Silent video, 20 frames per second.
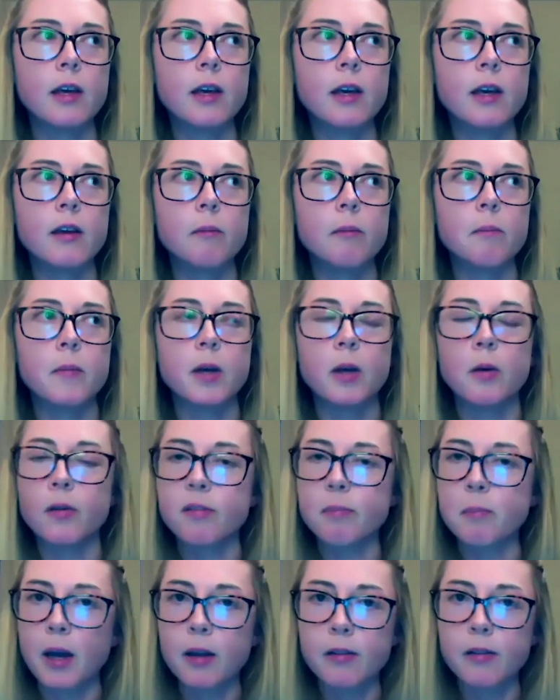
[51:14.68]
It
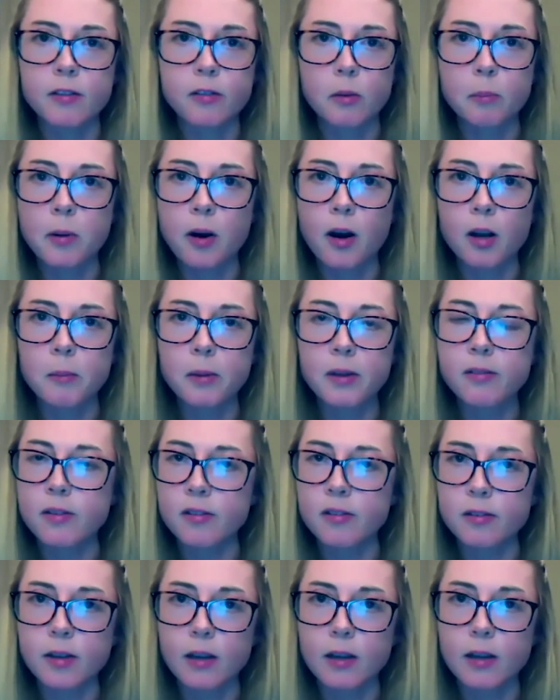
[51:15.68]
was passing through Parliament
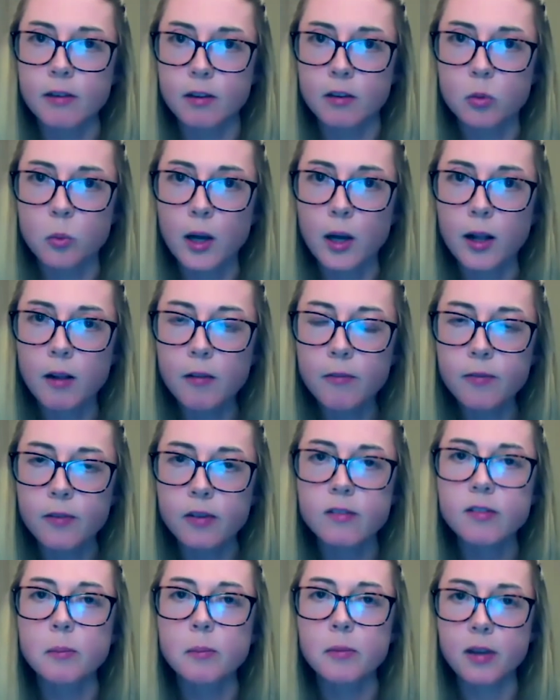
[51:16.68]
since 1912,
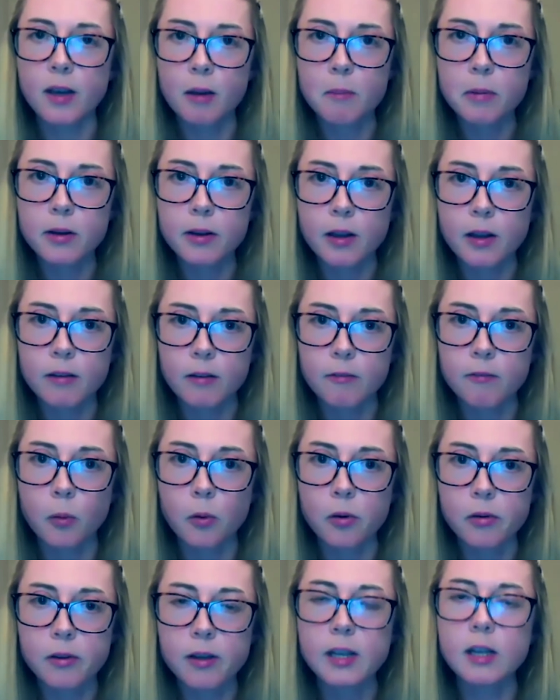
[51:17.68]
and September
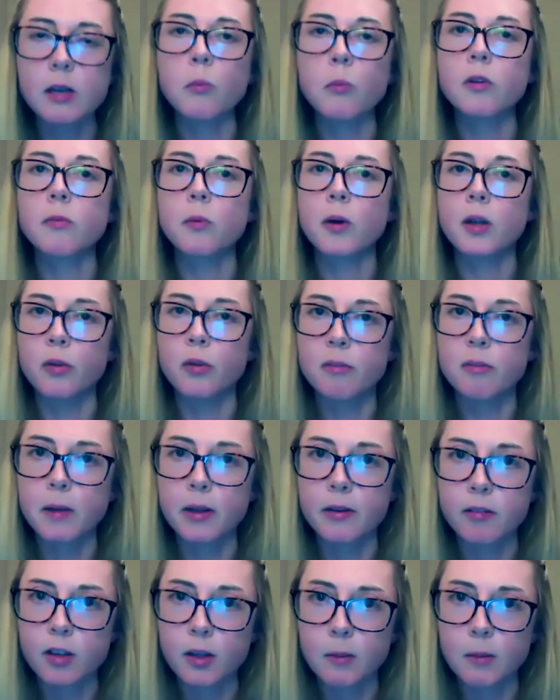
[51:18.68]
1914 was when it was
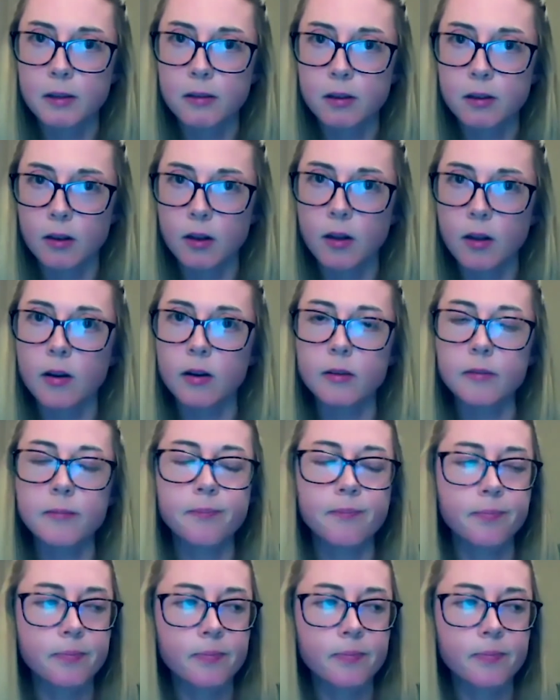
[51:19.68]
meant to come into law.